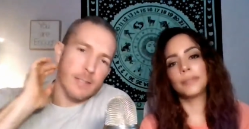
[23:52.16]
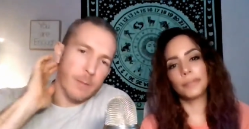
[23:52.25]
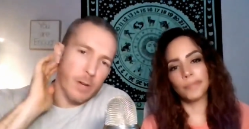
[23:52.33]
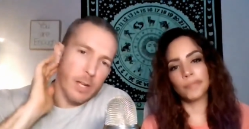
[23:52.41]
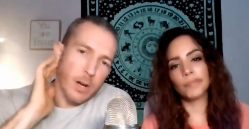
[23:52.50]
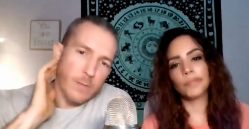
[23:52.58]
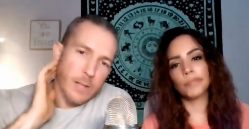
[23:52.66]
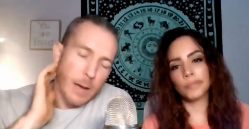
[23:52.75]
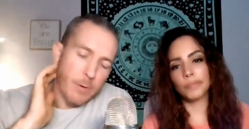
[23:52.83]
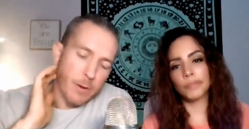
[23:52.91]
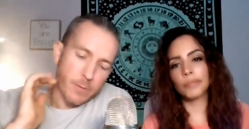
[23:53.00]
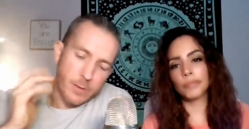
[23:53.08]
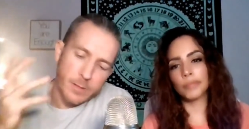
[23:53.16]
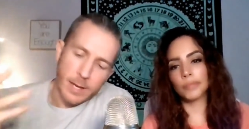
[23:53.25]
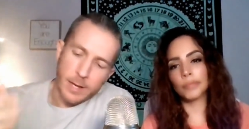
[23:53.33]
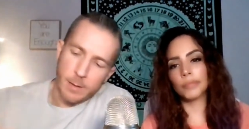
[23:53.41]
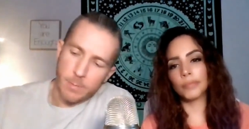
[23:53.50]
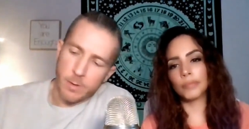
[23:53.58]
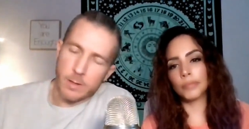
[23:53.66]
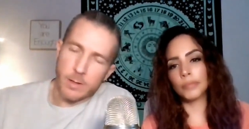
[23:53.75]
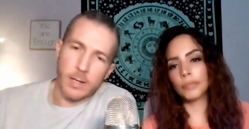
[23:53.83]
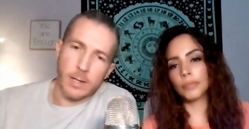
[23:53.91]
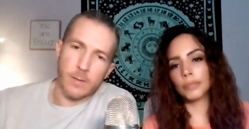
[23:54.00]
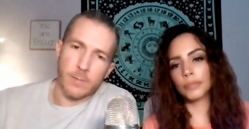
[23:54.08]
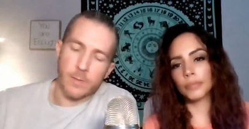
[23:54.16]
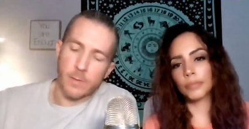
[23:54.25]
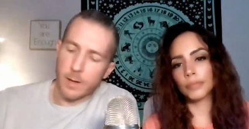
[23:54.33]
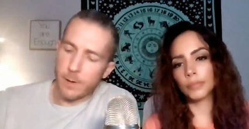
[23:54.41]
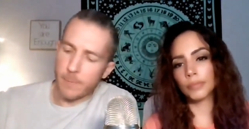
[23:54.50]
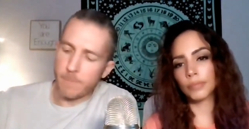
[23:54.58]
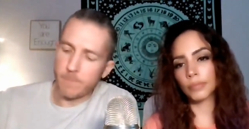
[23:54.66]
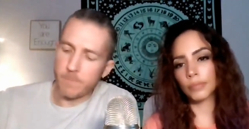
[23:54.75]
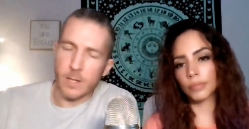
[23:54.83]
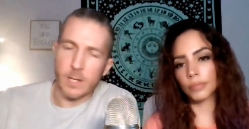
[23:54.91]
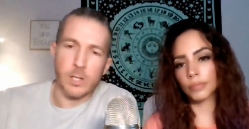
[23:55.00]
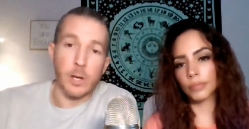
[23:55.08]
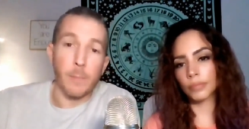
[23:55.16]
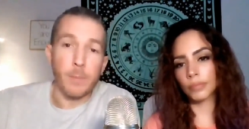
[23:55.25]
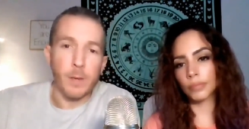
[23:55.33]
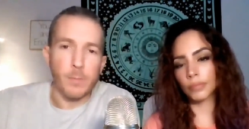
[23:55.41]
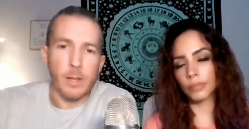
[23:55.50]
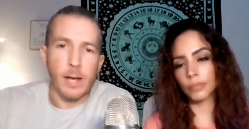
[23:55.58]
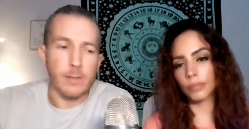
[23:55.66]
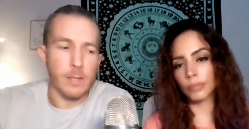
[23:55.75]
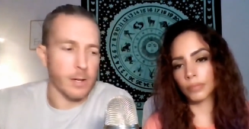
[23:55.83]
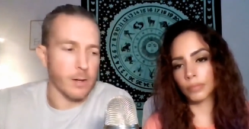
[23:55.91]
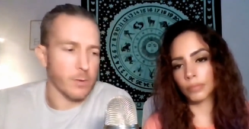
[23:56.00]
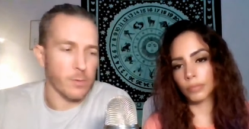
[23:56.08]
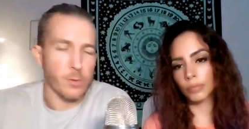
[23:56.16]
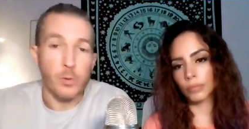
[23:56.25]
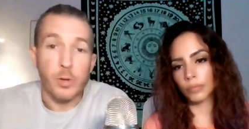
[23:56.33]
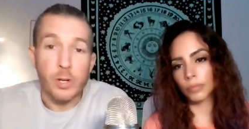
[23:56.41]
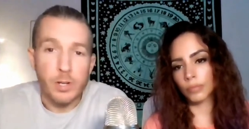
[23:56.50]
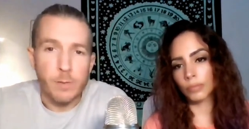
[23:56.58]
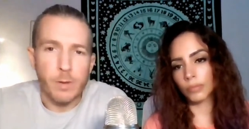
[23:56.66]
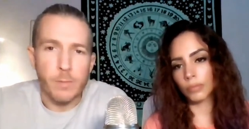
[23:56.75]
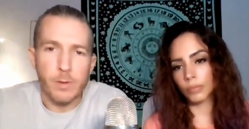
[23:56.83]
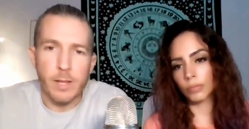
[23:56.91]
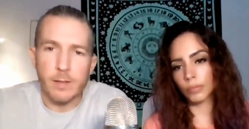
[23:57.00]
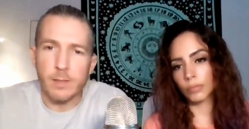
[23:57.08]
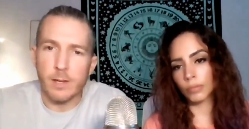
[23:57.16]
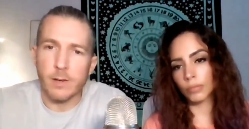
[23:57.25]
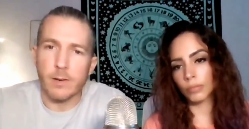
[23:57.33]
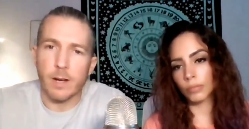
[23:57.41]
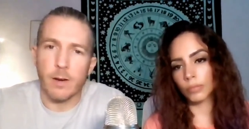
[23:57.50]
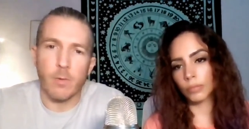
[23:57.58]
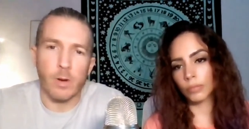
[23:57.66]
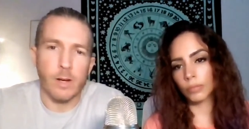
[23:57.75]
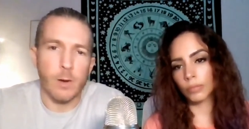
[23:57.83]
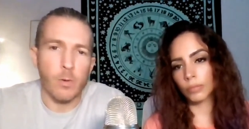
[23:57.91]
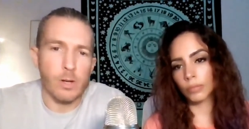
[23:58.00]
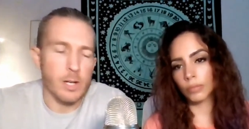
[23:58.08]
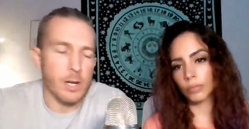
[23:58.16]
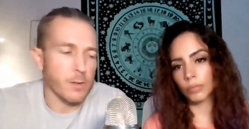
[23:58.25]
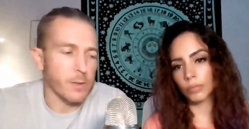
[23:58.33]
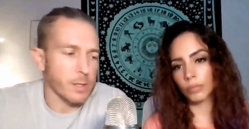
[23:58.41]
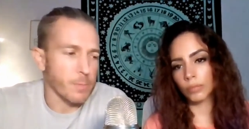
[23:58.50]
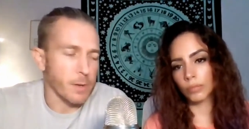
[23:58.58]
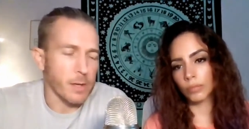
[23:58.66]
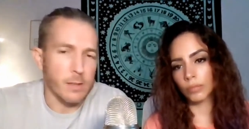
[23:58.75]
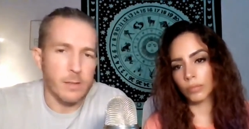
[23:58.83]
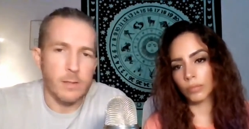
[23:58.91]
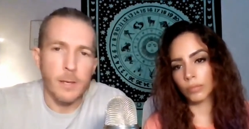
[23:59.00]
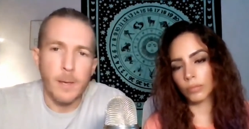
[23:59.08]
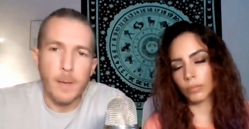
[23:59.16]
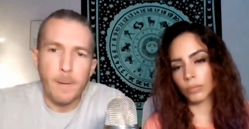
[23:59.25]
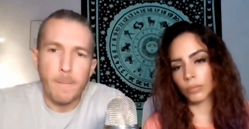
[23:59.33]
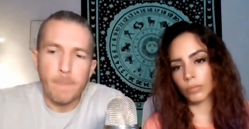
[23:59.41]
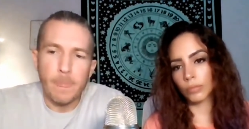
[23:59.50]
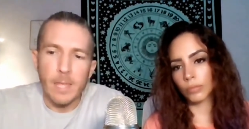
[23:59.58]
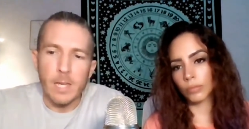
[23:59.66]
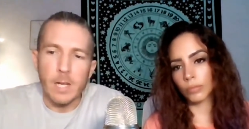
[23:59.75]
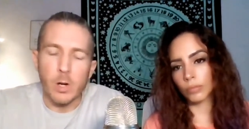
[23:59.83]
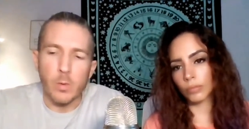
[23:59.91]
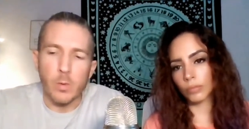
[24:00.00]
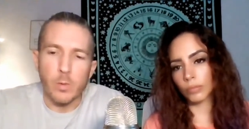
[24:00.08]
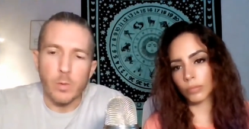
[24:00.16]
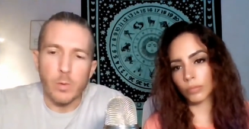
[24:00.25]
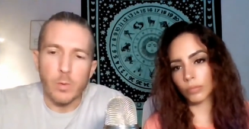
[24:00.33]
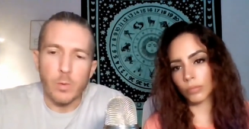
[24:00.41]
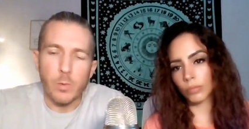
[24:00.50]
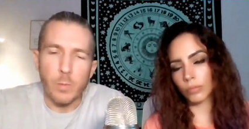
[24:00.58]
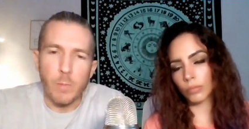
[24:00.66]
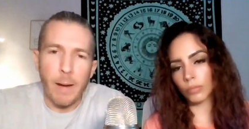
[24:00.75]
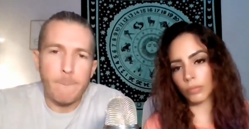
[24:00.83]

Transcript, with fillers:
Speaker 1: is, I'm gonna get off topic for a second, but any of, um, any gym people out there or nutrition people out there, I want to, I want to share this because, you know, my